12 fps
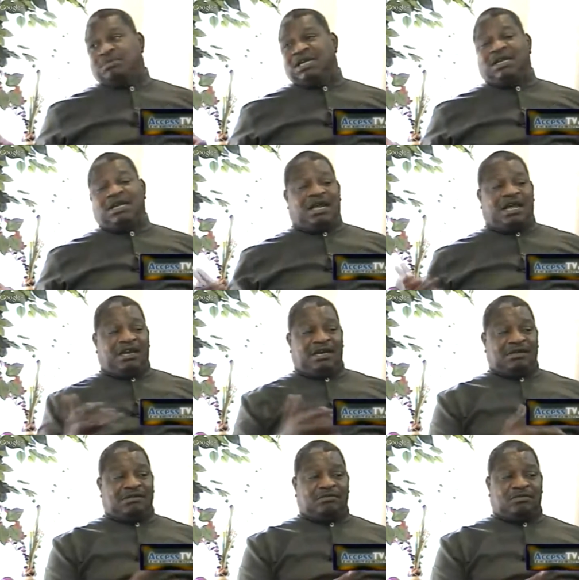Mandela.
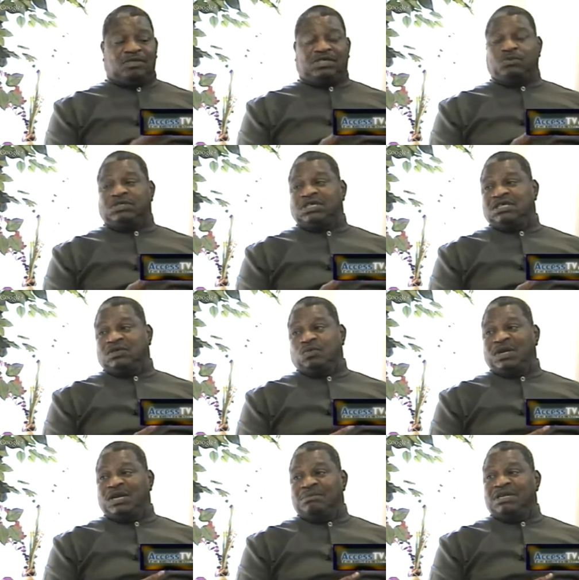Sister
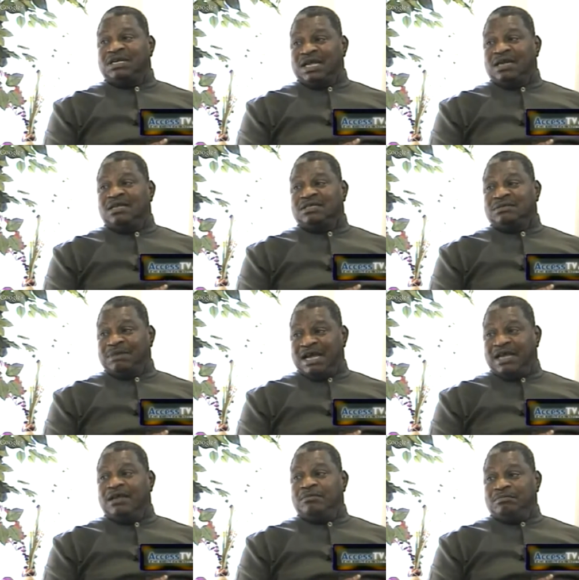Winnie Mandela is
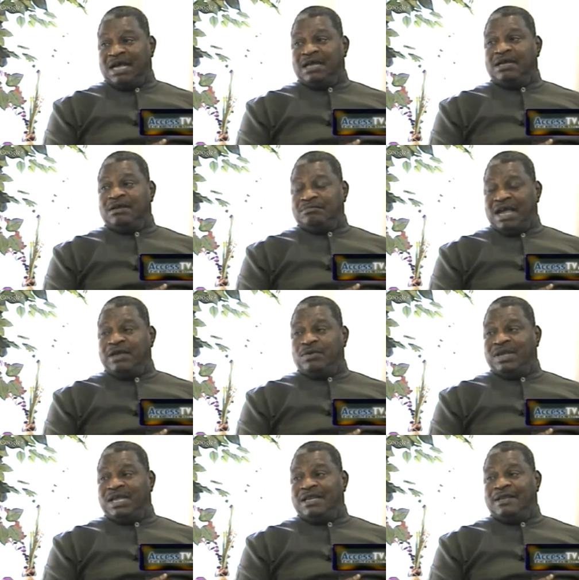my my my
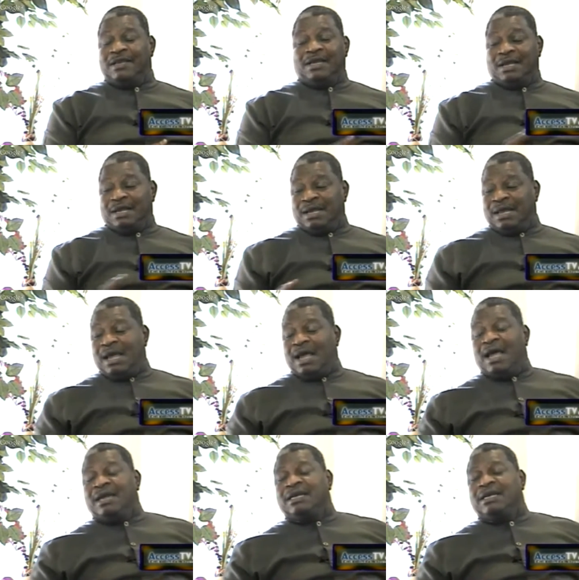queen, yeah.
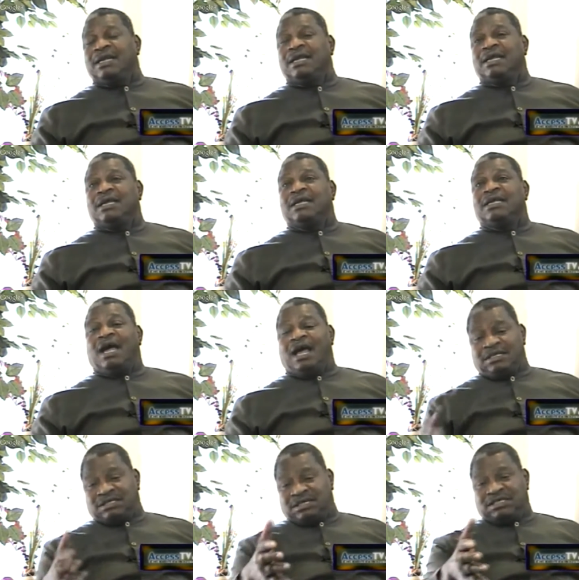and
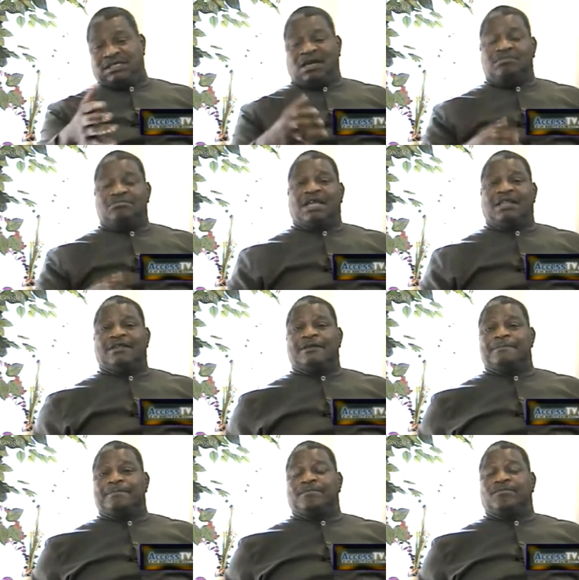asked this young brother,
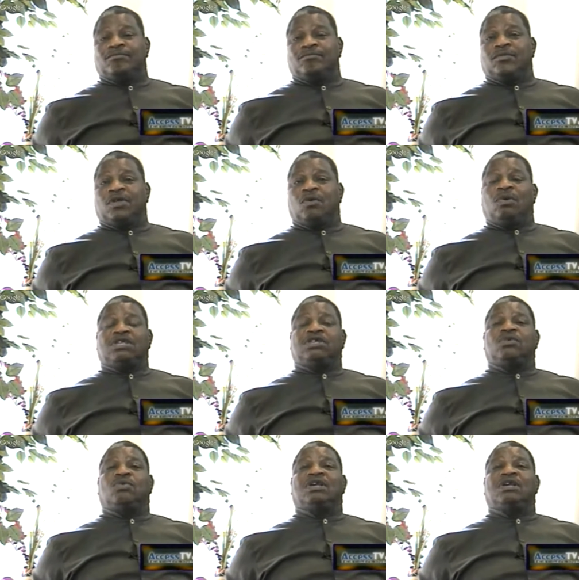"What
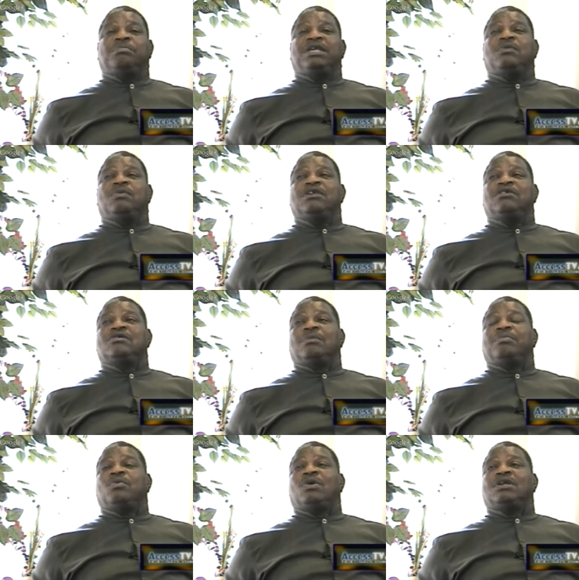you want to be when you grow
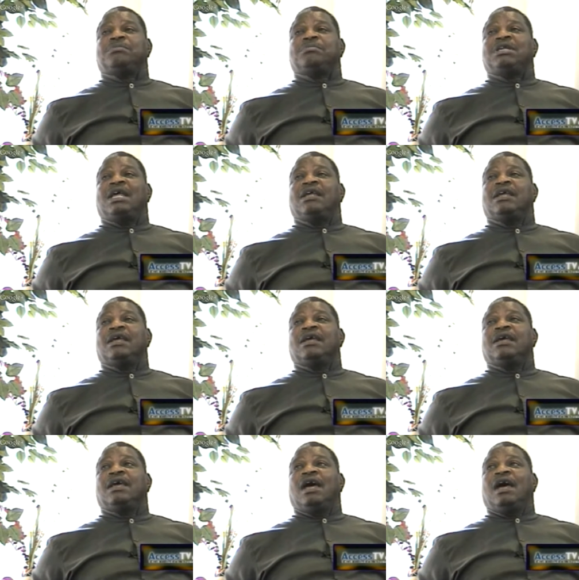up? You want to be like
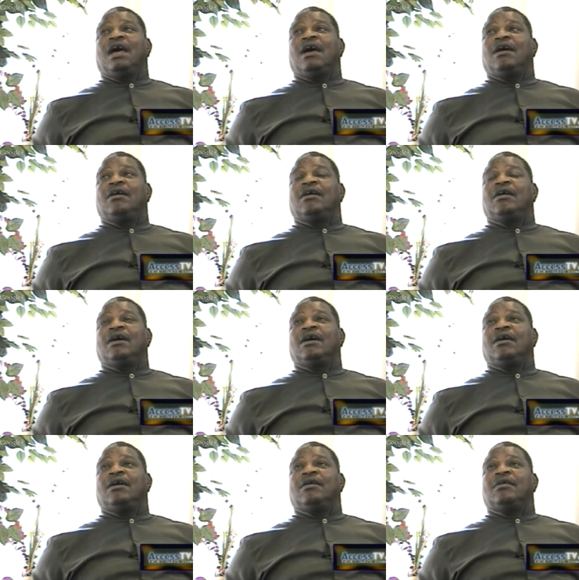uh,
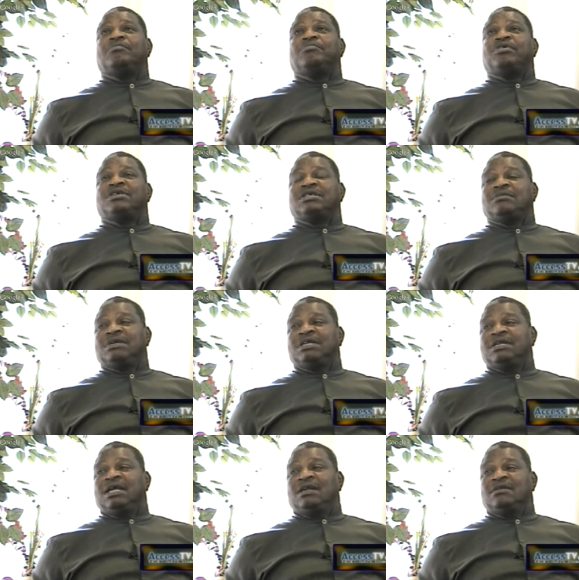uh, President
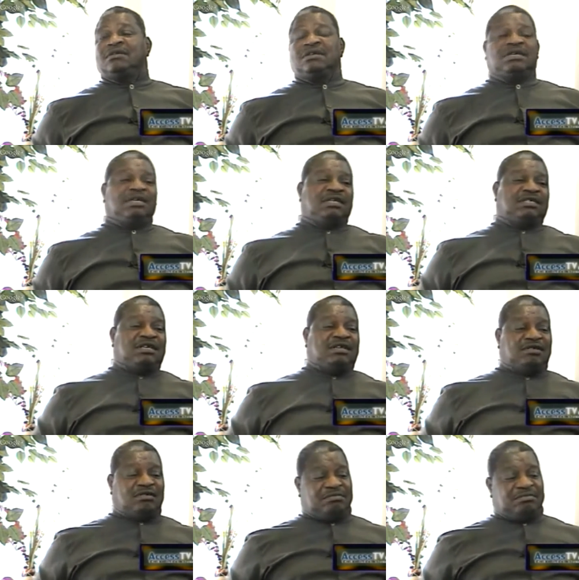Mandela?" He said,
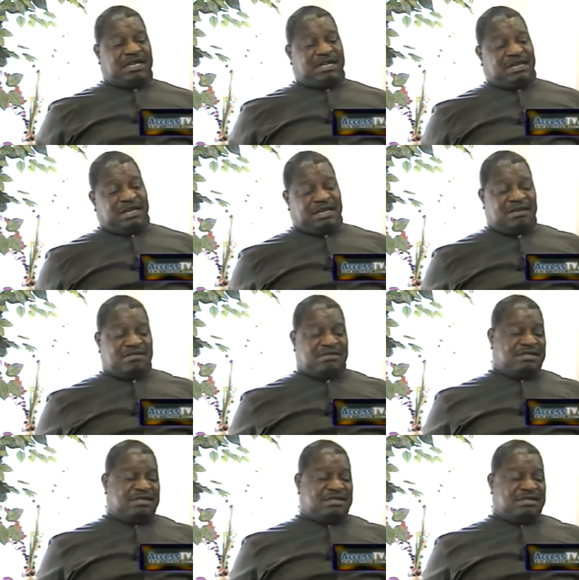"No, man."